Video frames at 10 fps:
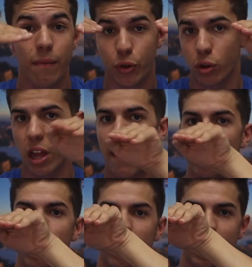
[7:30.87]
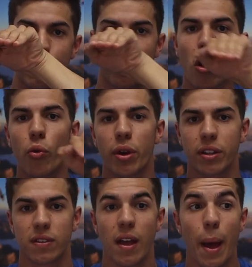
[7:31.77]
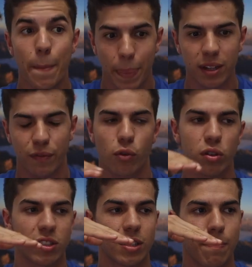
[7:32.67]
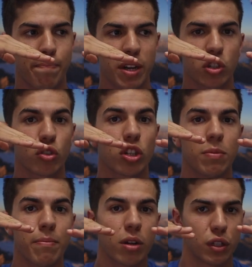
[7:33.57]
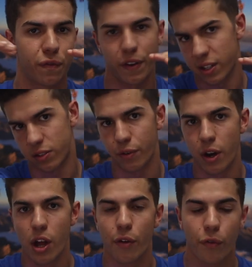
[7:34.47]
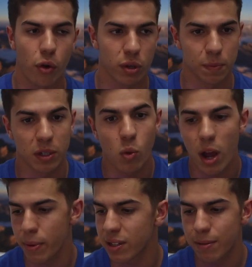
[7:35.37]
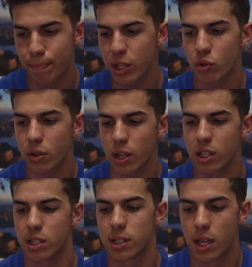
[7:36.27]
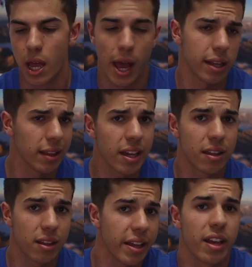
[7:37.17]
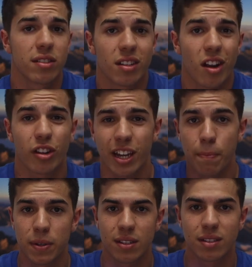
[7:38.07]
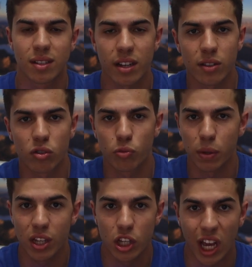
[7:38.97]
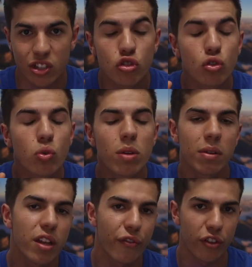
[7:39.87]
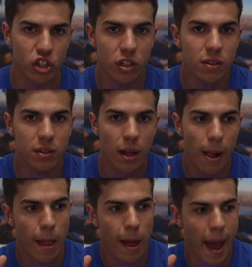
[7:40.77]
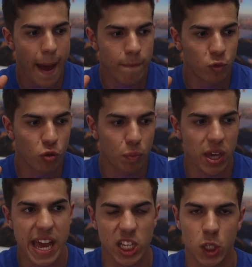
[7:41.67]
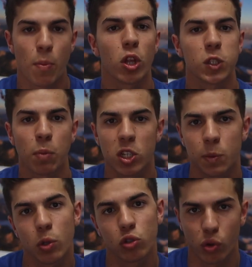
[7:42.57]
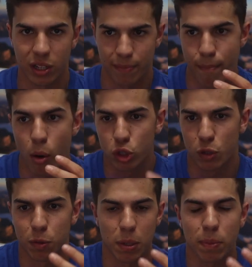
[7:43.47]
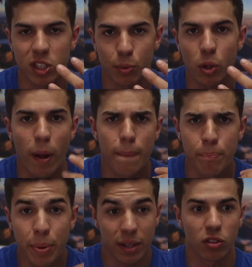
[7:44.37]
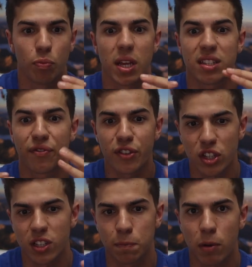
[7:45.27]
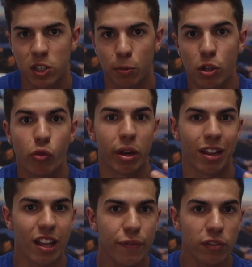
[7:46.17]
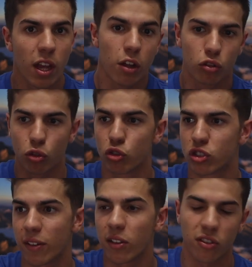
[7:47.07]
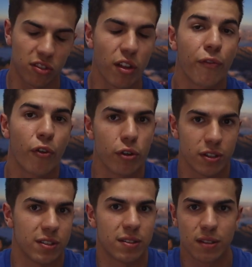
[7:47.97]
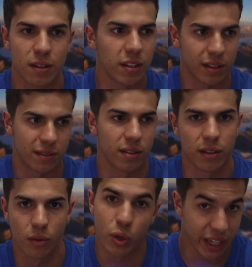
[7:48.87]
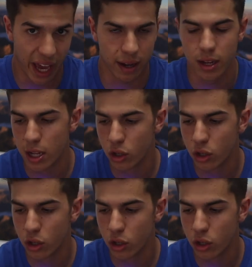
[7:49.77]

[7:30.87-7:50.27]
They're going to have the same fall rate, but of course the Petra is going to be much faster forwards. Why? Because the Petra and the Leias are canopies designed to be extremely efficient and to be as small as possible to create the most speed possible, but to be as efficient as possible in creating lift to send us the furthest that we can.